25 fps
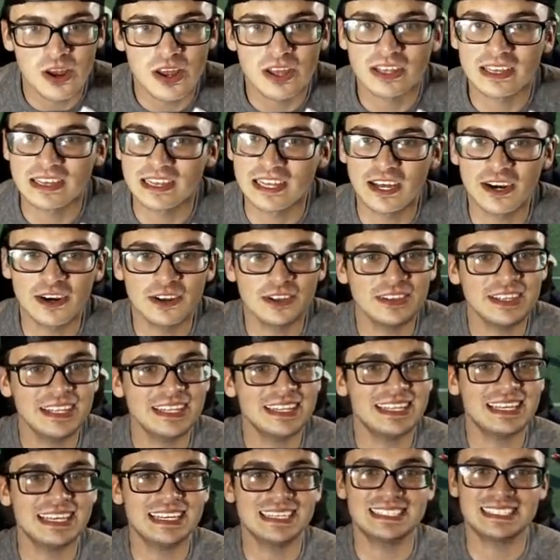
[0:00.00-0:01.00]
Literally
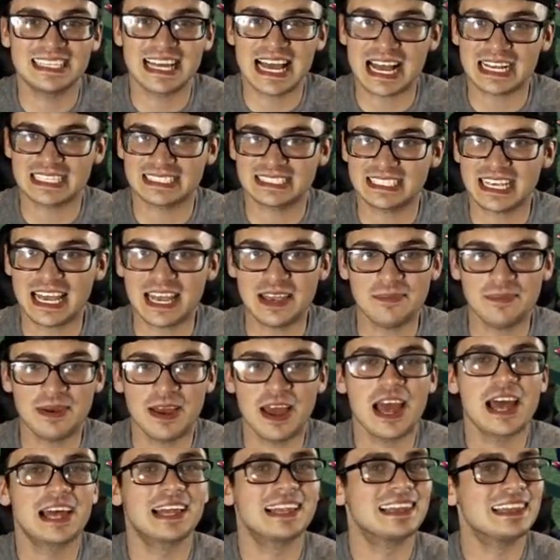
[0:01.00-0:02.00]
the exact same.
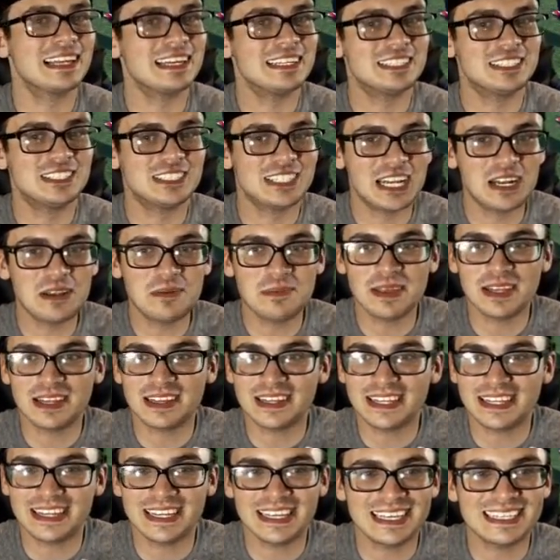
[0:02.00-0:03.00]

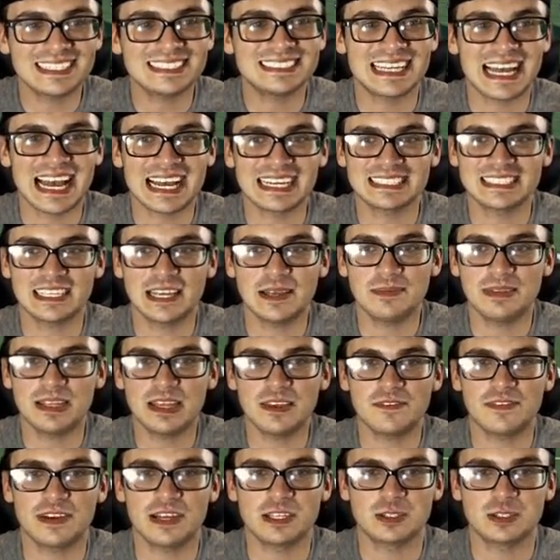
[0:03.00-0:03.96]
Legitimately the exact same defense,